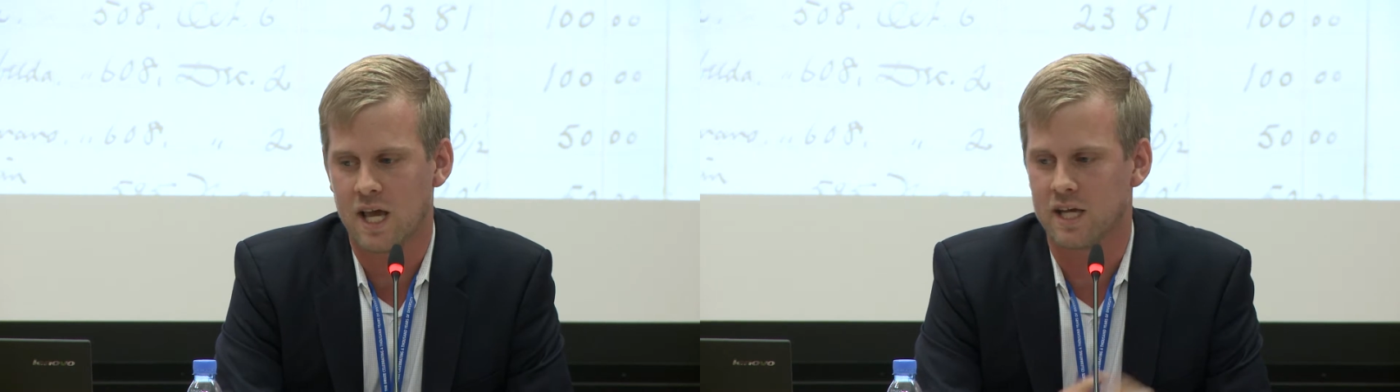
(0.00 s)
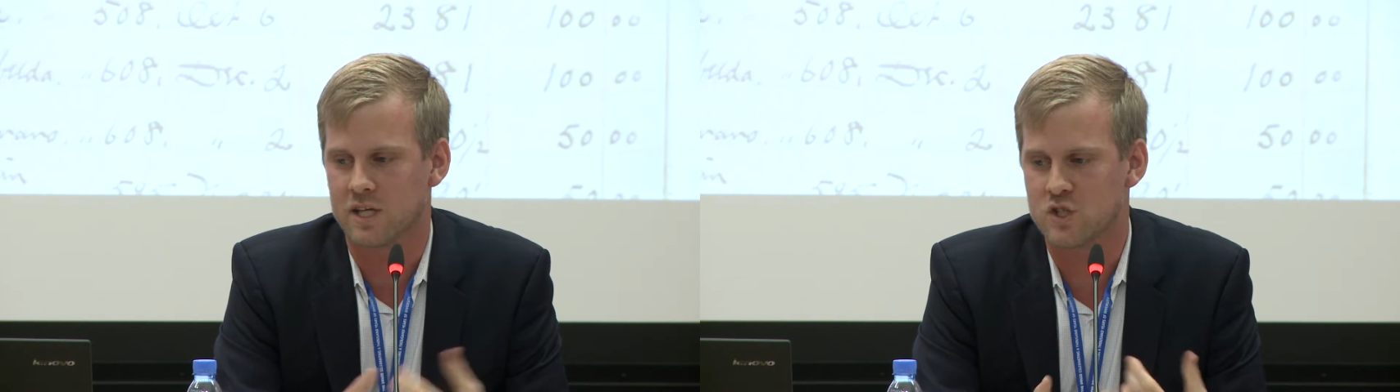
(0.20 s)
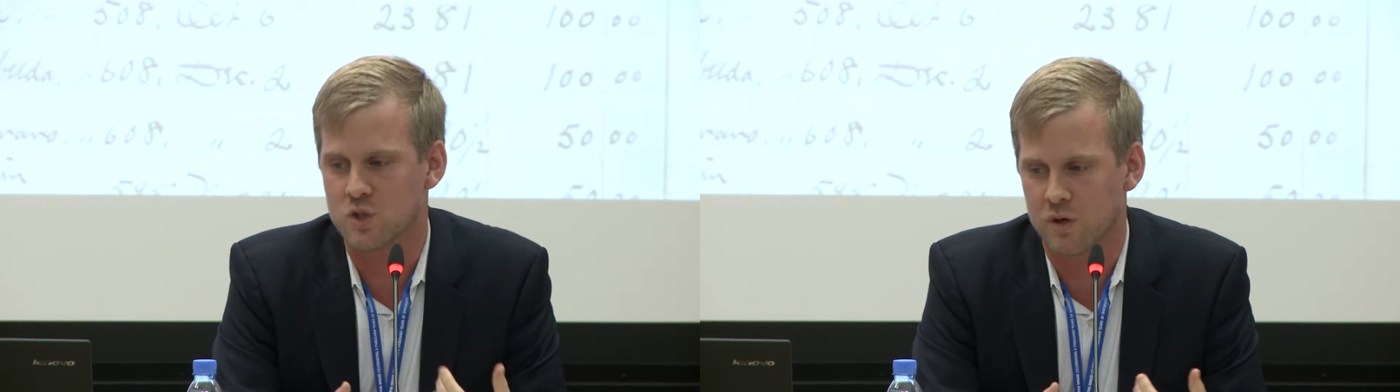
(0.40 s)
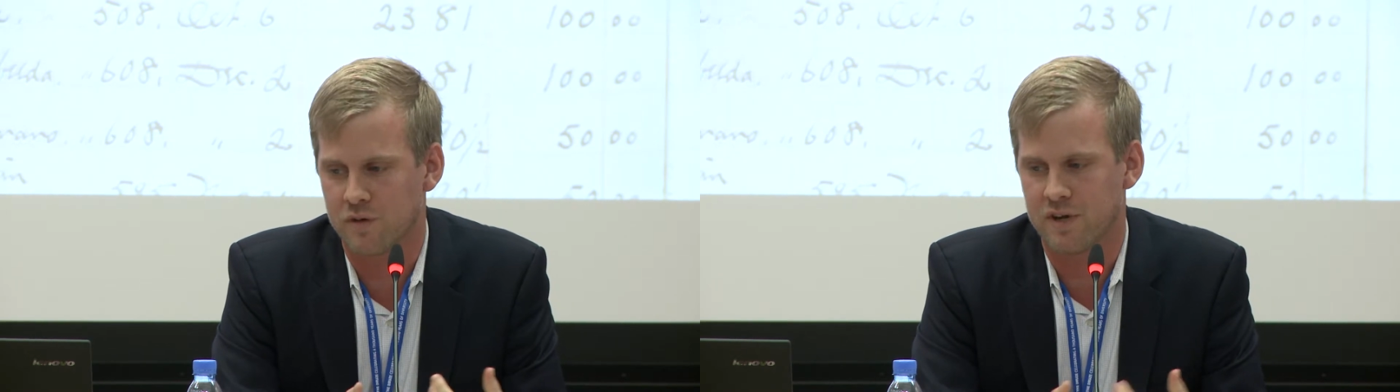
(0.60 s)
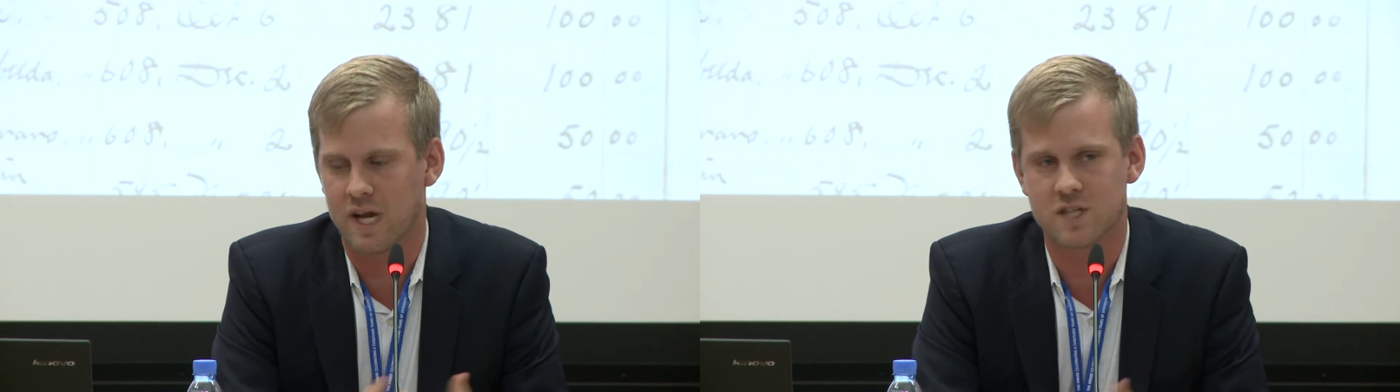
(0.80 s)
and it's sort
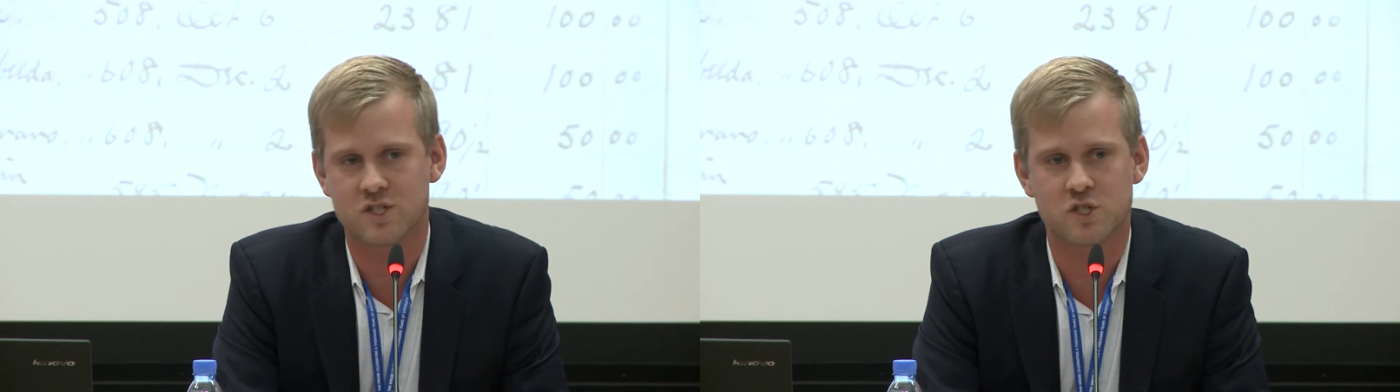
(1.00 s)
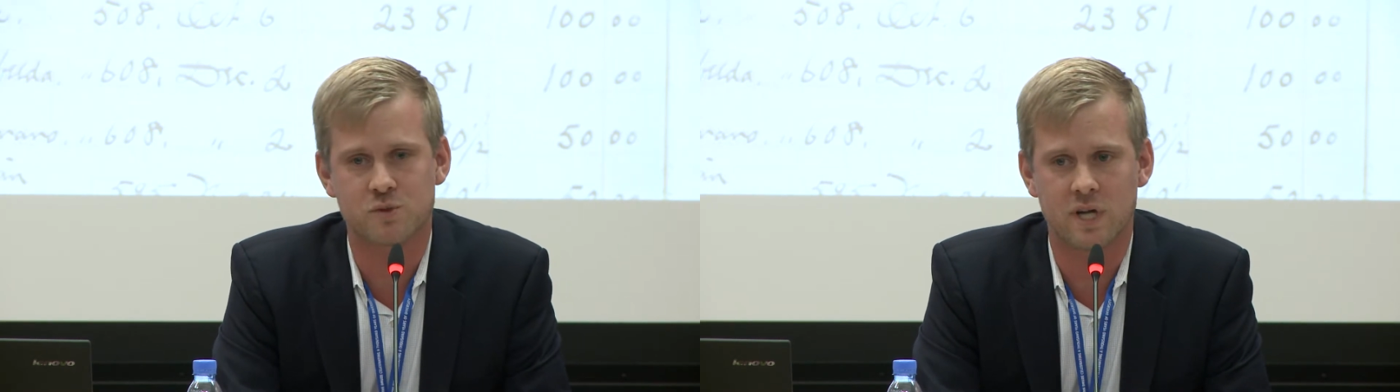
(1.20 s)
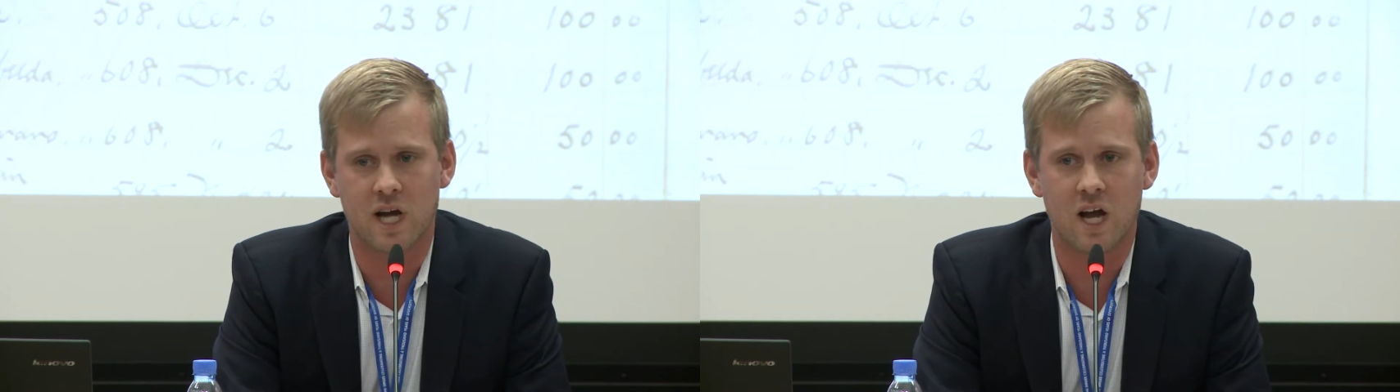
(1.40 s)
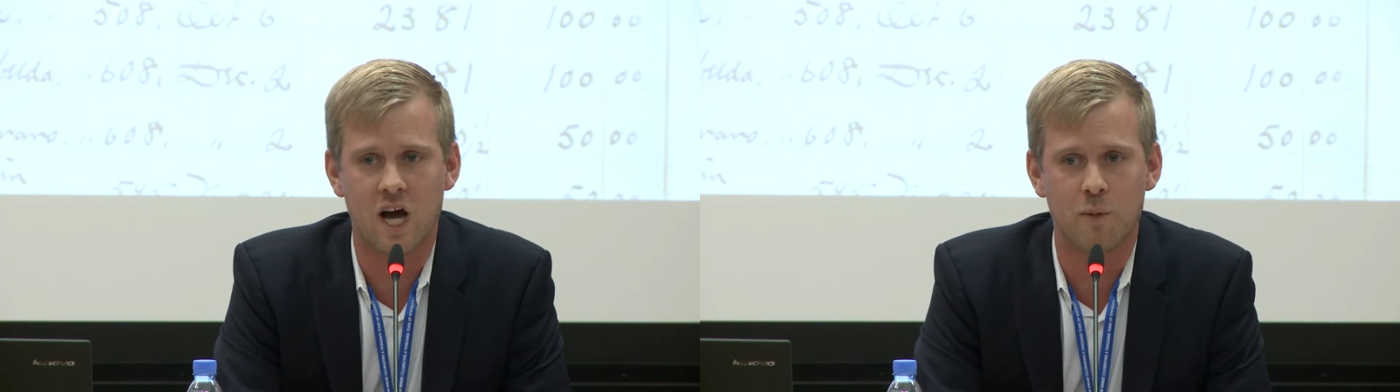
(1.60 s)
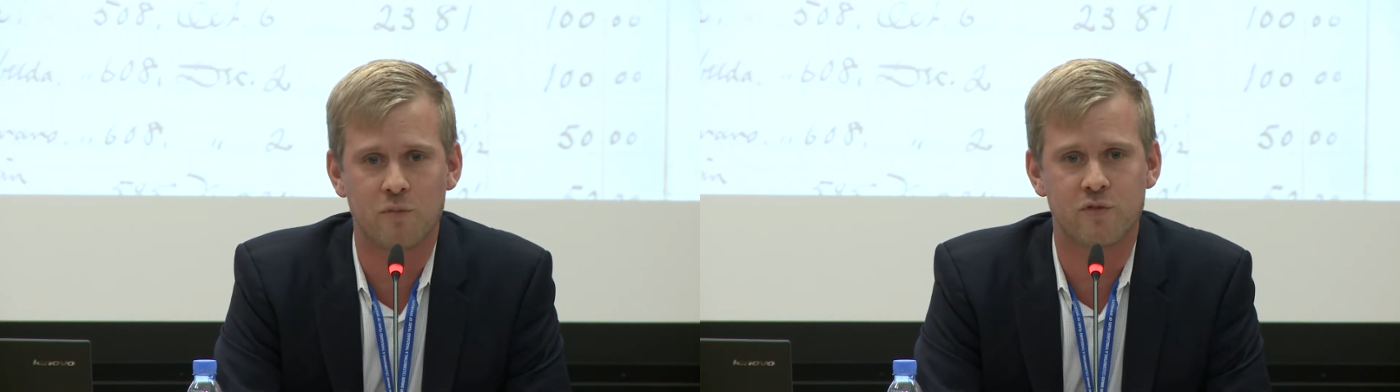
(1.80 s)
of an
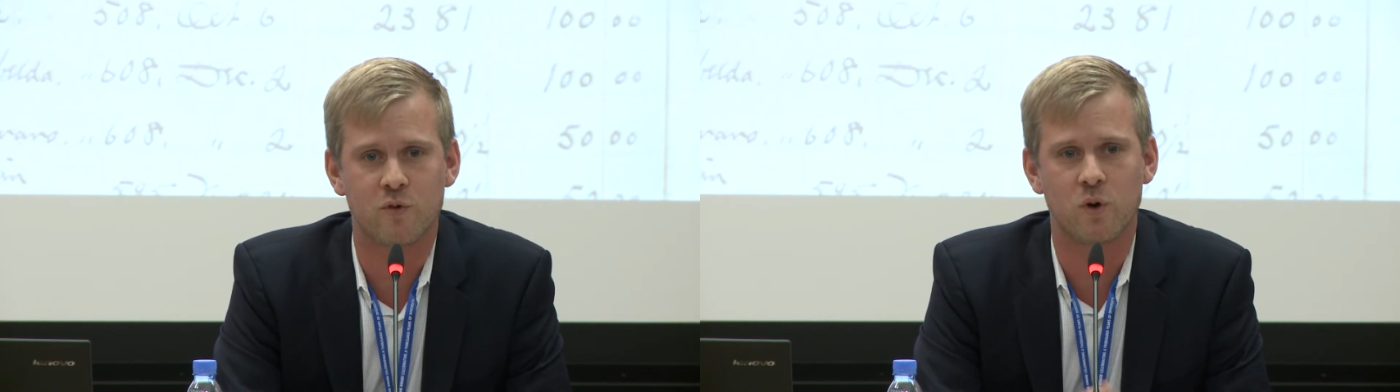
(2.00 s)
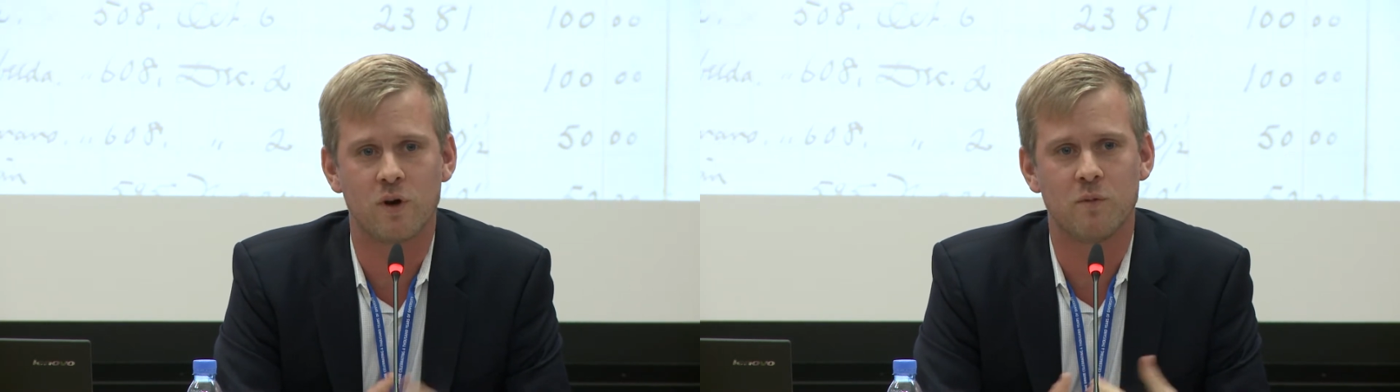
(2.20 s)
ancestry.com for